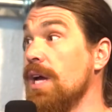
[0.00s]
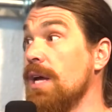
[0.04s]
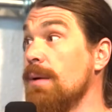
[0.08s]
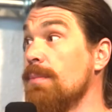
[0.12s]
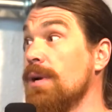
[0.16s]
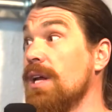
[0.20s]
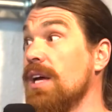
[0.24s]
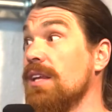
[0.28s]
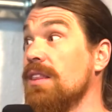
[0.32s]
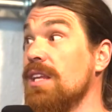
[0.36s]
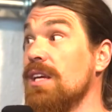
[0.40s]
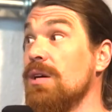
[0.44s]
But
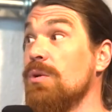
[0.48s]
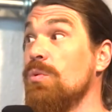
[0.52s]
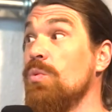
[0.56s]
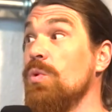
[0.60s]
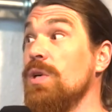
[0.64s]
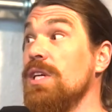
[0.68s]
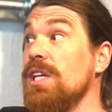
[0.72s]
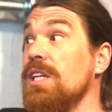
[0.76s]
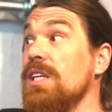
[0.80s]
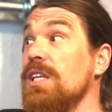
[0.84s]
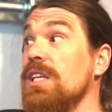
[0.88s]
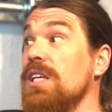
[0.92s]
I think
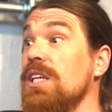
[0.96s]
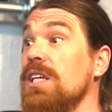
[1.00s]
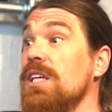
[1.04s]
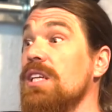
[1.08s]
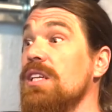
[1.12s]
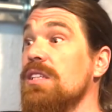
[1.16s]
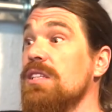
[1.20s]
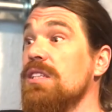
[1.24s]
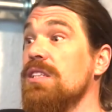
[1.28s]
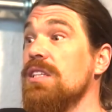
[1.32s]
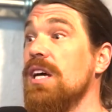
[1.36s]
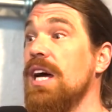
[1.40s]
we
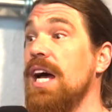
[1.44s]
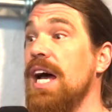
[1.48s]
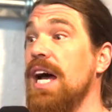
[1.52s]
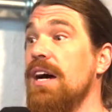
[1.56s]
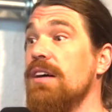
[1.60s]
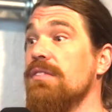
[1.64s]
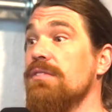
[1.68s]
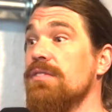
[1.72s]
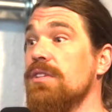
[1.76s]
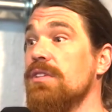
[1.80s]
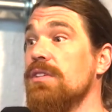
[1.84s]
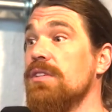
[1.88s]
need to
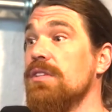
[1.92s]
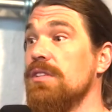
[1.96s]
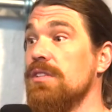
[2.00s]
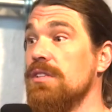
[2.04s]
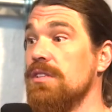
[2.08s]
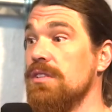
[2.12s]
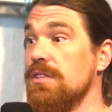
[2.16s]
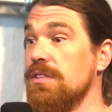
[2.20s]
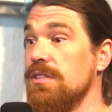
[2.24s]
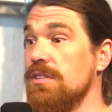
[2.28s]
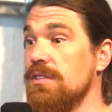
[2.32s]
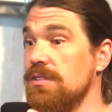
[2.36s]
have
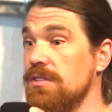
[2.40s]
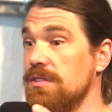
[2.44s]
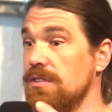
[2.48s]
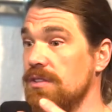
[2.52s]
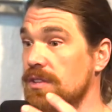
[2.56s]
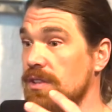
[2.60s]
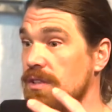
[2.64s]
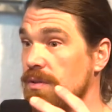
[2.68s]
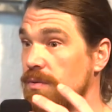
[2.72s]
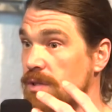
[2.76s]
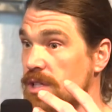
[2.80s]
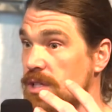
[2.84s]
the
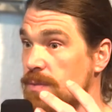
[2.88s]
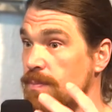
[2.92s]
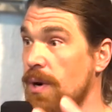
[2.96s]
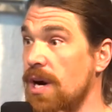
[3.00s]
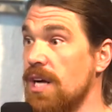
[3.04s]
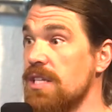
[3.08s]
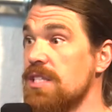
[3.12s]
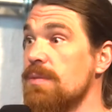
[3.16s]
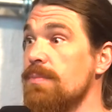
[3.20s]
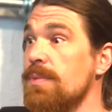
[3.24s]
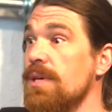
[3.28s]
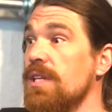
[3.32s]

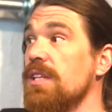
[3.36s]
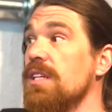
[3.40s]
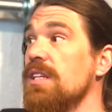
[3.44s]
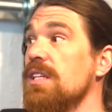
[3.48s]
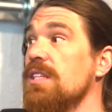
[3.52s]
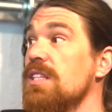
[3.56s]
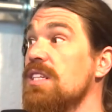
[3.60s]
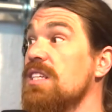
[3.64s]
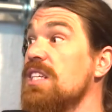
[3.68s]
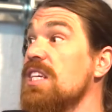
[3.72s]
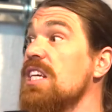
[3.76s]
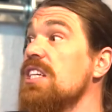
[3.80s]
responsibility
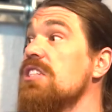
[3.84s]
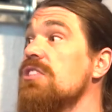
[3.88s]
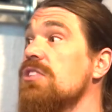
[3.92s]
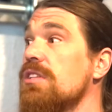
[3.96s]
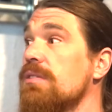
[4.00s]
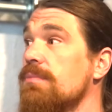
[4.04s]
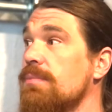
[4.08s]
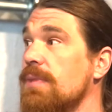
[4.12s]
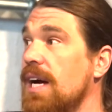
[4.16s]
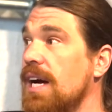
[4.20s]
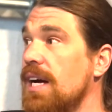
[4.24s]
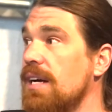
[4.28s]
to teach
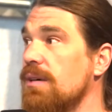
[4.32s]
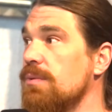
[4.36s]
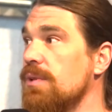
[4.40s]
them that.